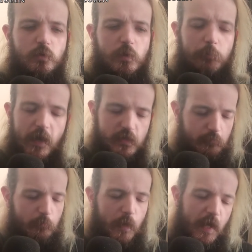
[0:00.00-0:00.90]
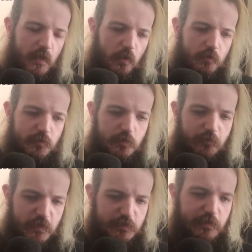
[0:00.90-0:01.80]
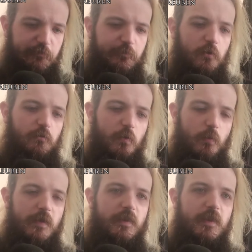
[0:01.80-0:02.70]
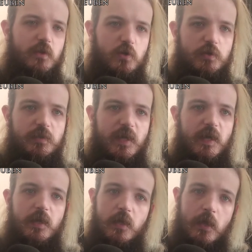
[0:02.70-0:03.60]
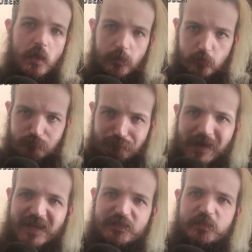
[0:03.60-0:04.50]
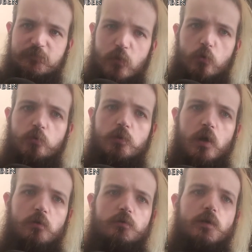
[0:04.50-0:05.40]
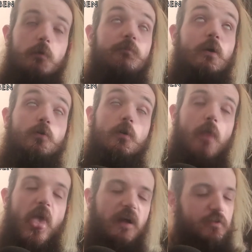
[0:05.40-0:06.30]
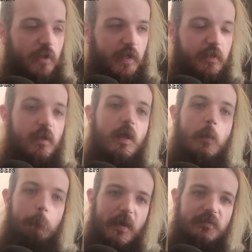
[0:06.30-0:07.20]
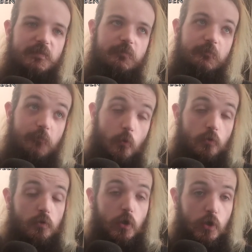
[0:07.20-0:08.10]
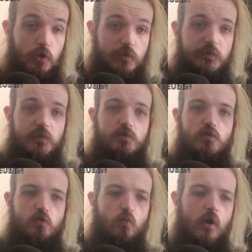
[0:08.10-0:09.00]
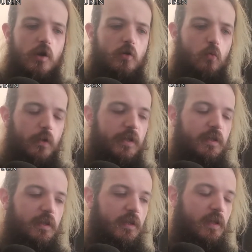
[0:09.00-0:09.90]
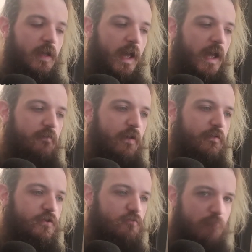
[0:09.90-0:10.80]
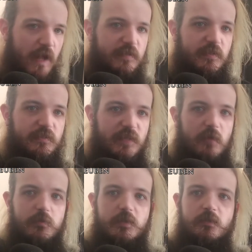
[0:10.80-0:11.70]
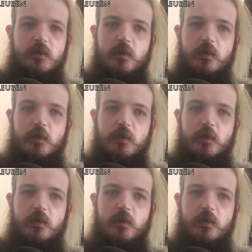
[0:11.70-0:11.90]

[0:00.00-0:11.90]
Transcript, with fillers: compared them in my head a lot to Avenged Sevenfold in the way that they could get those massive vocal hook, vo try again, massive vocal hooks to work with a very dramatic sounding